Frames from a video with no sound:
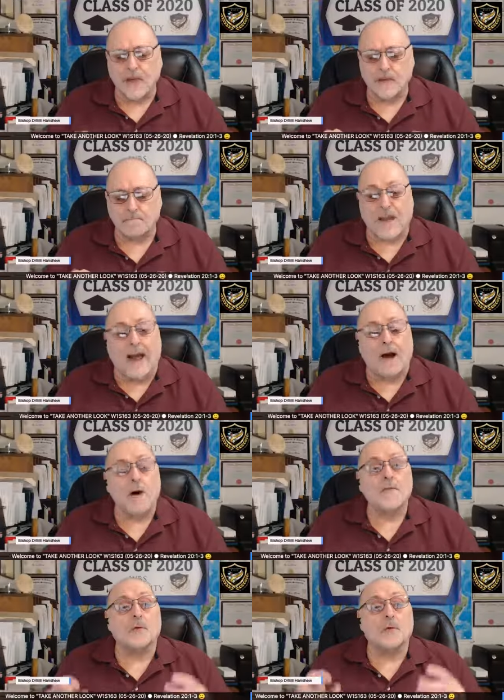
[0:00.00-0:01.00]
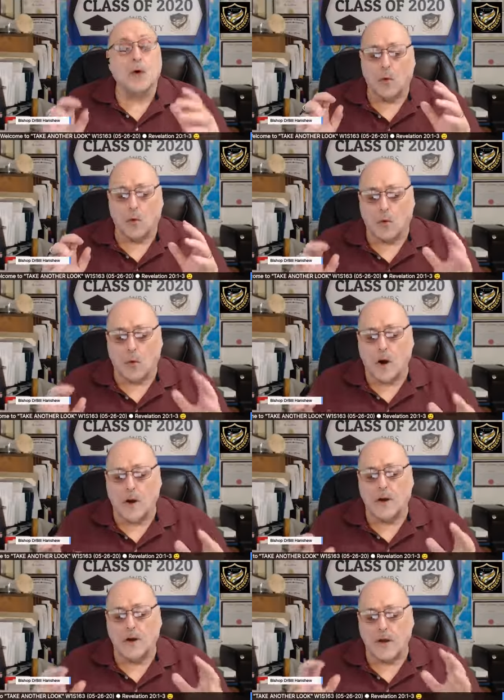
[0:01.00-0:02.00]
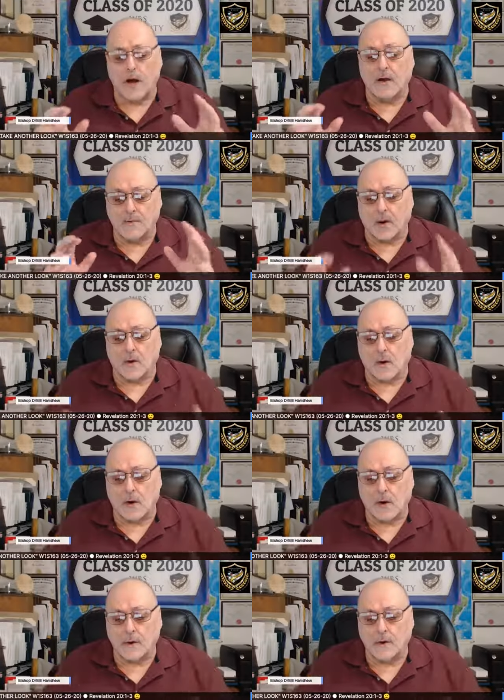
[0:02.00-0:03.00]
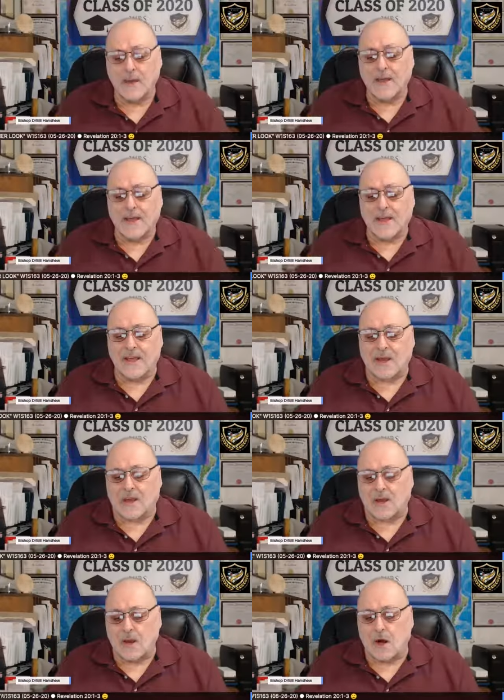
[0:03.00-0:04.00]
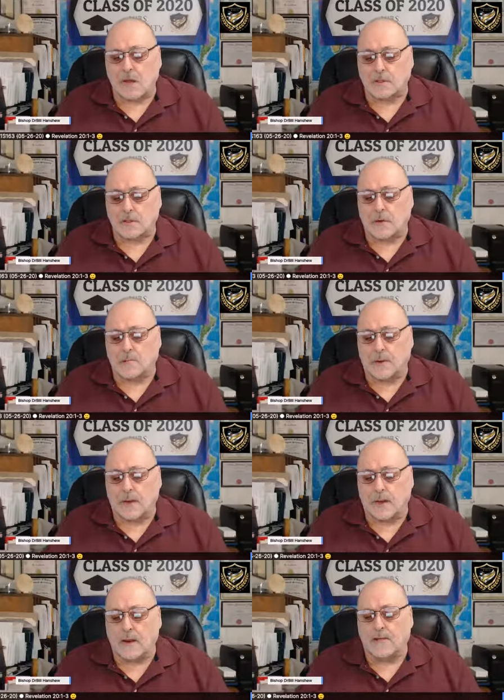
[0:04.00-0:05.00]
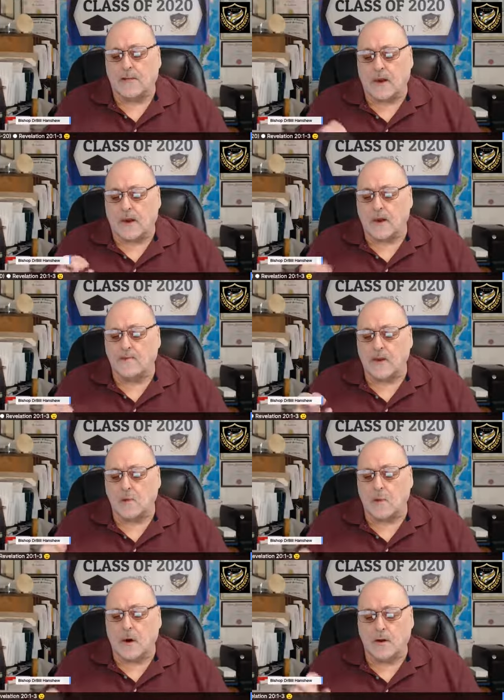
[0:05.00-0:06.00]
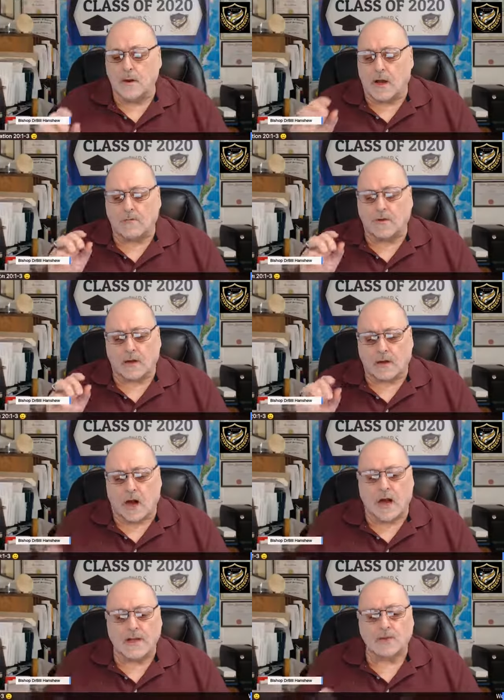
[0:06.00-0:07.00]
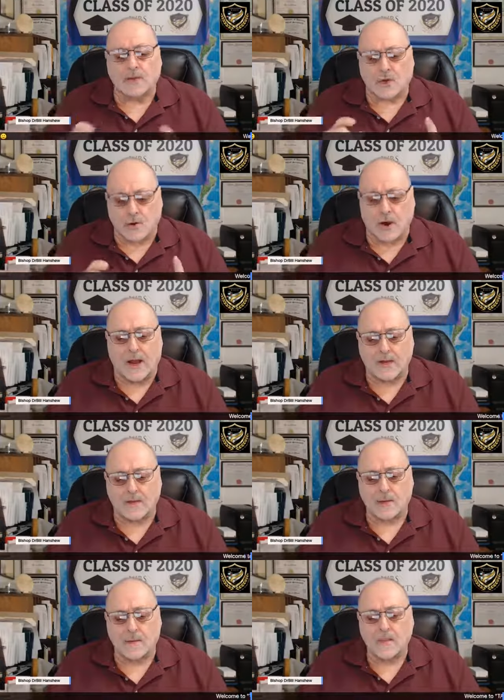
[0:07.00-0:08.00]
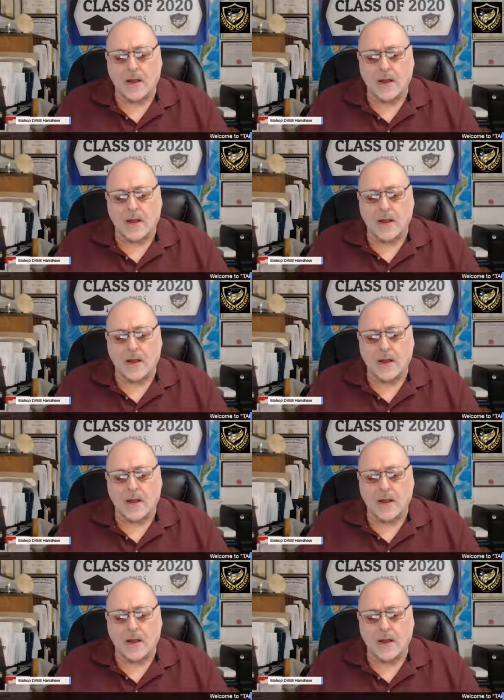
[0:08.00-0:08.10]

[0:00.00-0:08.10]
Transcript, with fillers: and powerful word of the Lord. It can also be the living word of God's Christ.